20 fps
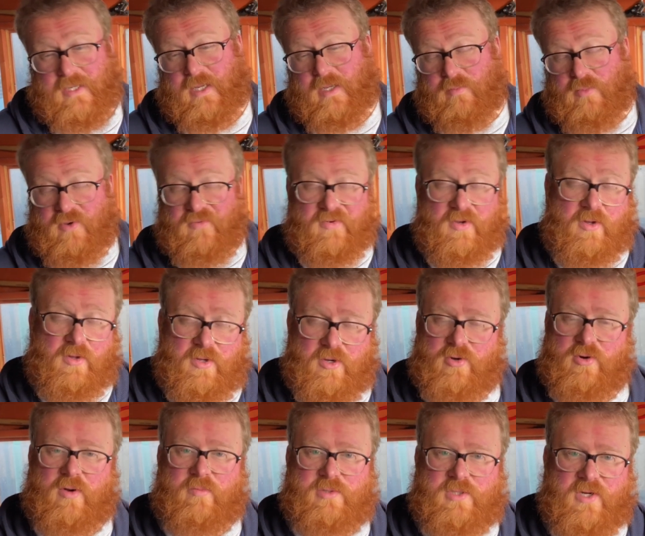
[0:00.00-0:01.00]
and moving all your
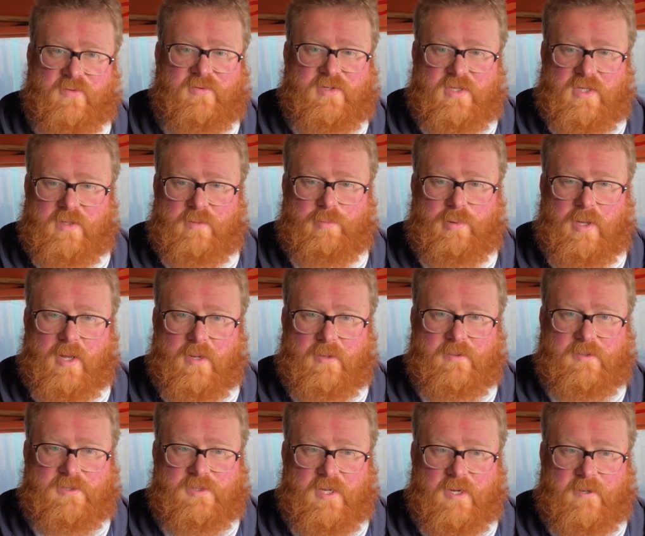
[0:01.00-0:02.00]
crops over to the plot.
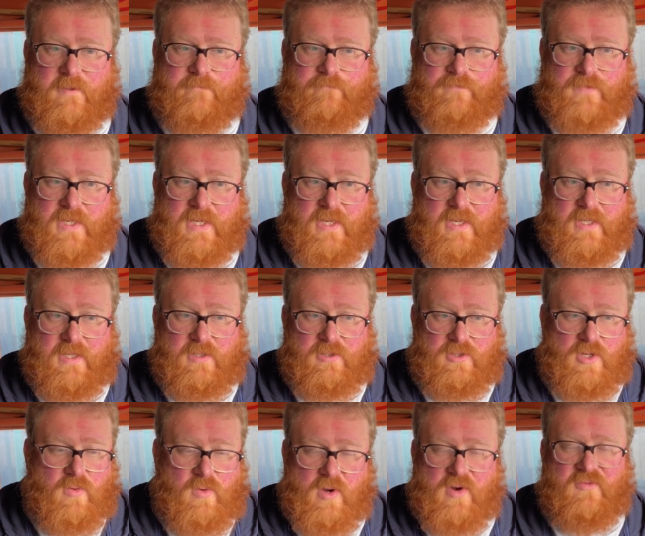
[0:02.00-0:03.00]
So
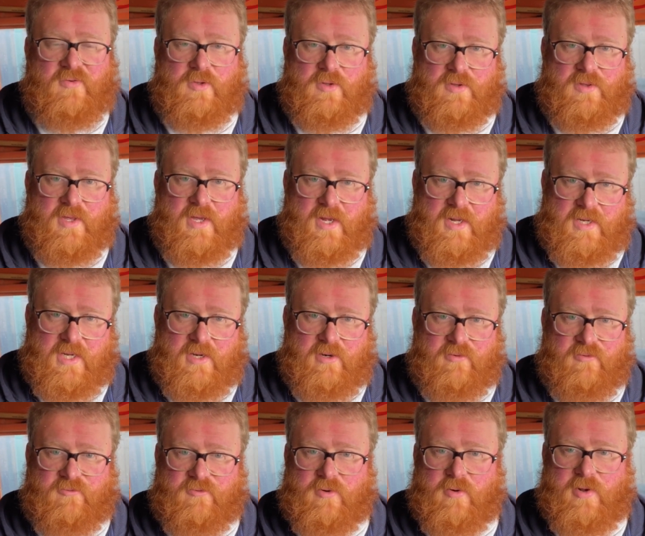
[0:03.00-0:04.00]
don't overlook the idea
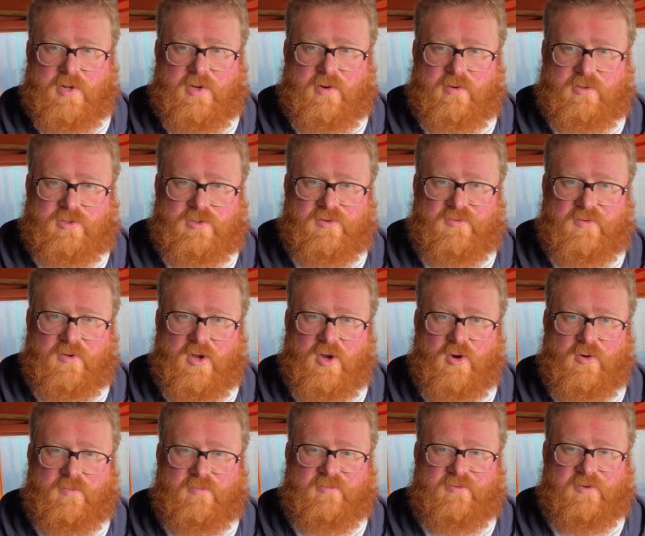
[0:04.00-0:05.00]
of growing your own stuff at
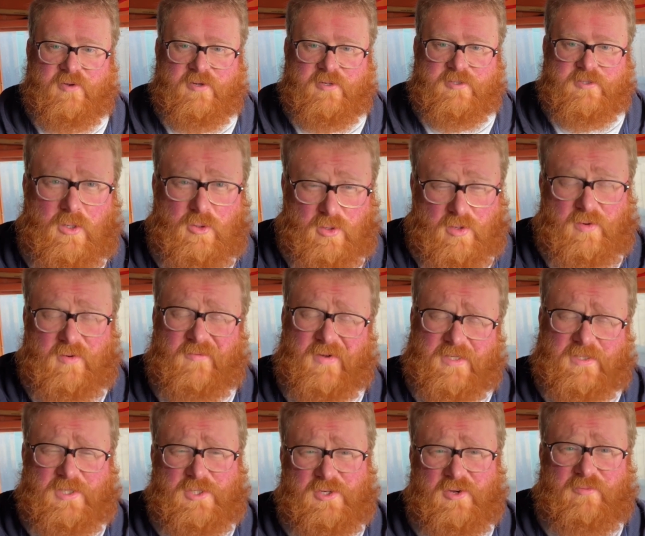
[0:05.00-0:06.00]
home first. Another
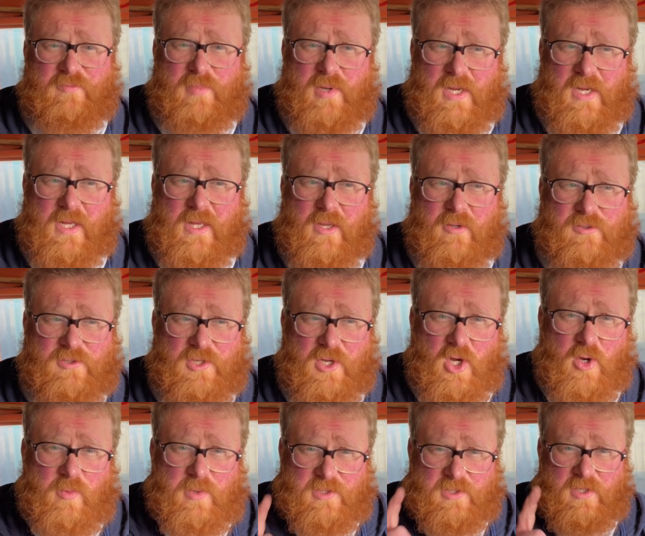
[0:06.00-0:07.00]
advantage of being close to
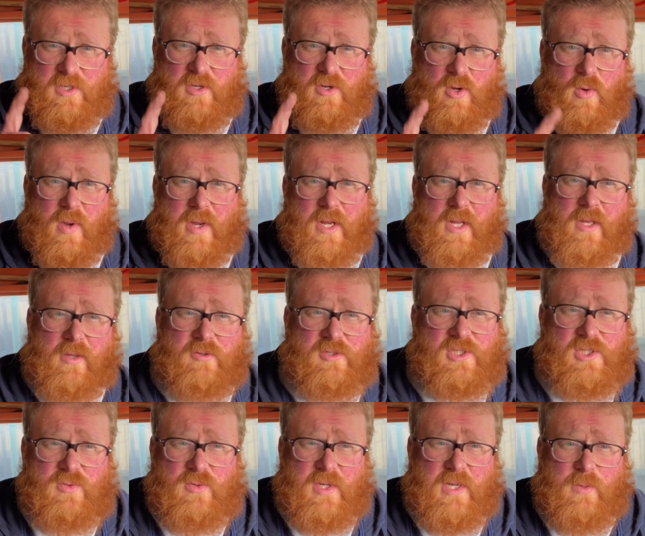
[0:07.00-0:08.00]
home is that you're quite close
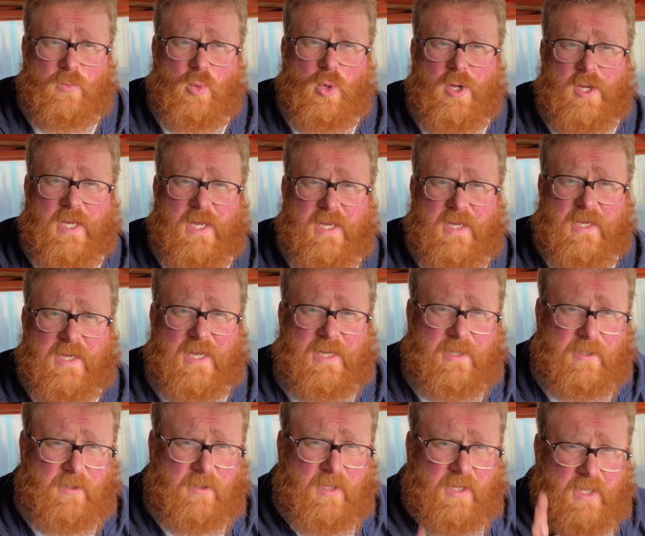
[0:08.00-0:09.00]
to a working
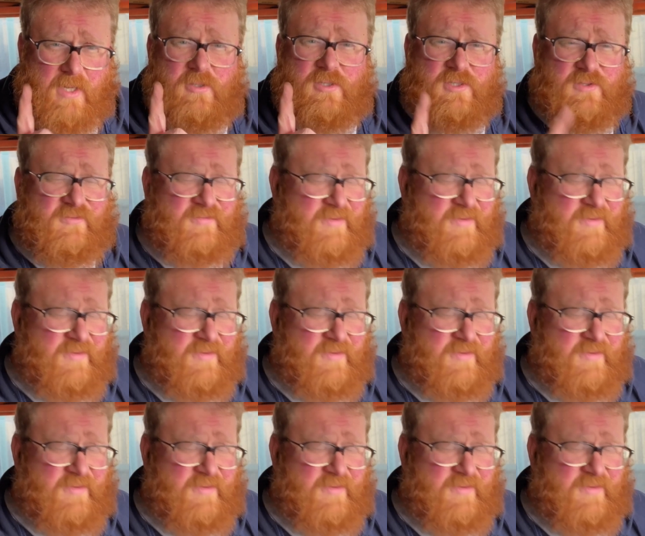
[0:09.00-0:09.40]
kettle. It's a